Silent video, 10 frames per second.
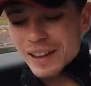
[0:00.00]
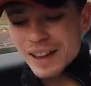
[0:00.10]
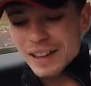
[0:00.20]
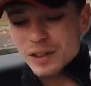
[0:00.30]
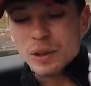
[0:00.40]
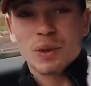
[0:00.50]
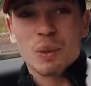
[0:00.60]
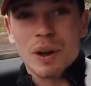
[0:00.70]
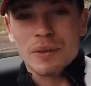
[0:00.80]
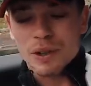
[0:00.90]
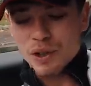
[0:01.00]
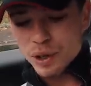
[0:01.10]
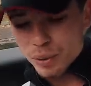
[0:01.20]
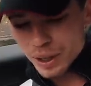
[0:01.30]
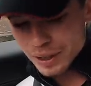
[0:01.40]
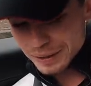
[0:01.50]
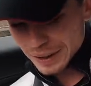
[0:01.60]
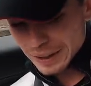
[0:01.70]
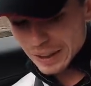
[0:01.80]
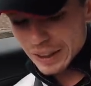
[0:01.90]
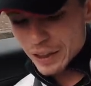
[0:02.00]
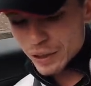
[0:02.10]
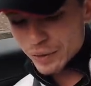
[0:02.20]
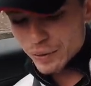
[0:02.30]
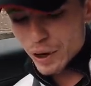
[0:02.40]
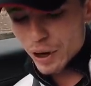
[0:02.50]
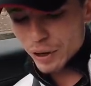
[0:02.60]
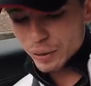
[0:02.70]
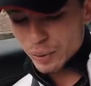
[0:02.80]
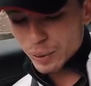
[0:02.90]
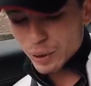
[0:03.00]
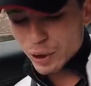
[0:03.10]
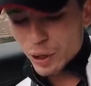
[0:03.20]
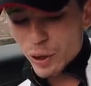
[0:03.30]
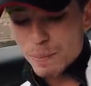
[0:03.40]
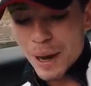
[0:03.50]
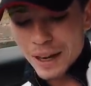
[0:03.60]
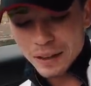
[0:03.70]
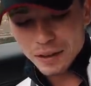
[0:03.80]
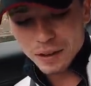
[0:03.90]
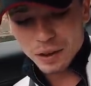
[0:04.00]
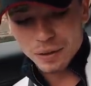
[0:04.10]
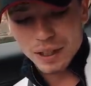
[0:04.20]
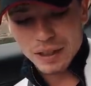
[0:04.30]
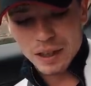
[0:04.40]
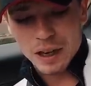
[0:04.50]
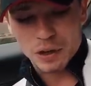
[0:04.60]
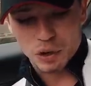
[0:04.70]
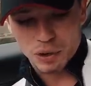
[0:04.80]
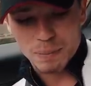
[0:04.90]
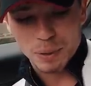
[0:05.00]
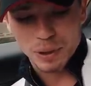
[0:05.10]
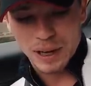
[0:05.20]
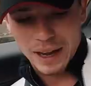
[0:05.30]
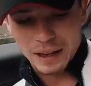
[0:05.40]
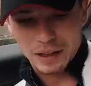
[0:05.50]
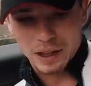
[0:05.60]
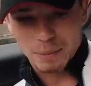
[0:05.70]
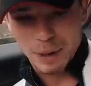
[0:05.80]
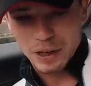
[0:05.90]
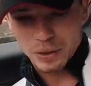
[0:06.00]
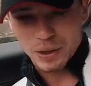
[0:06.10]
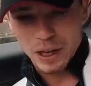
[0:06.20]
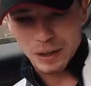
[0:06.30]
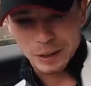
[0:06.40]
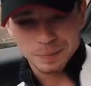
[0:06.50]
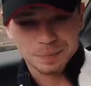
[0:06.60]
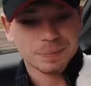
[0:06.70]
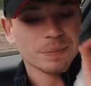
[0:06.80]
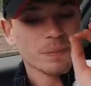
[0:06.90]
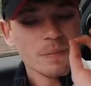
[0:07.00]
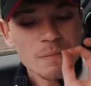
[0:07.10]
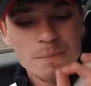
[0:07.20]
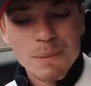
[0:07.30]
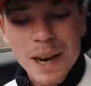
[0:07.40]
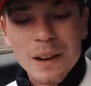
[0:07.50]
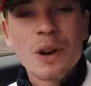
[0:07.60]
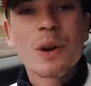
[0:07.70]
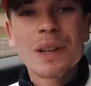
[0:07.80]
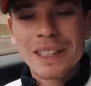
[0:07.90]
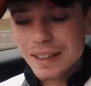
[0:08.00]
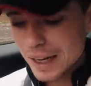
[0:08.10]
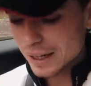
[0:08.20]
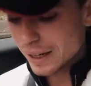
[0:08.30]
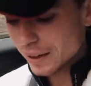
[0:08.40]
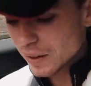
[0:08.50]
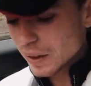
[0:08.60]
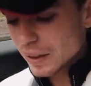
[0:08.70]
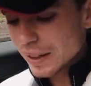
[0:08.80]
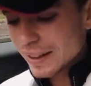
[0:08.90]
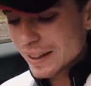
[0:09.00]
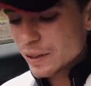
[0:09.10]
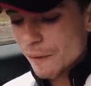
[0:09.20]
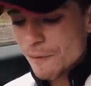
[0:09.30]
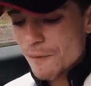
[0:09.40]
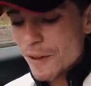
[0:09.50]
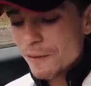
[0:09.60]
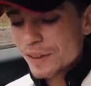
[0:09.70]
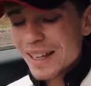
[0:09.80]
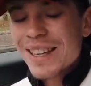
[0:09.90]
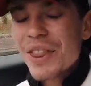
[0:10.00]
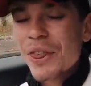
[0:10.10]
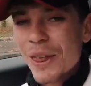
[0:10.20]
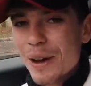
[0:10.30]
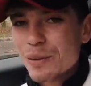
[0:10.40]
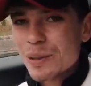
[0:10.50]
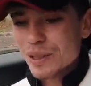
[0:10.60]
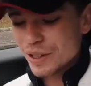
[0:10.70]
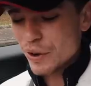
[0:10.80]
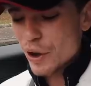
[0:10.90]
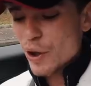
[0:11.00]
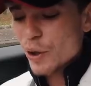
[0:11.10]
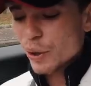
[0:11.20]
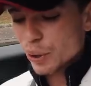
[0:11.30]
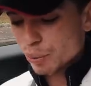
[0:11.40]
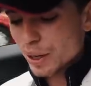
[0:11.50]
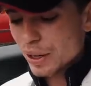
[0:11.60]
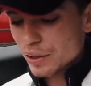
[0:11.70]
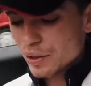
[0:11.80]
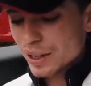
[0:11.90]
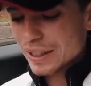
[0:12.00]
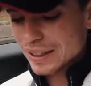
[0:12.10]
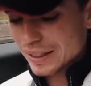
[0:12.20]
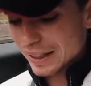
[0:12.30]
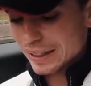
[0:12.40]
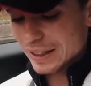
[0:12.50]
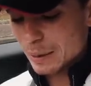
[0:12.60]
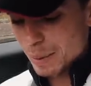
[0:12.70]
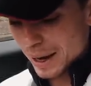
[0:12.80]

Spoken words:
that's 1,200 quid. You've got also the paint. So on this car, triple layer special color, Bianco Italia, that is £15,360.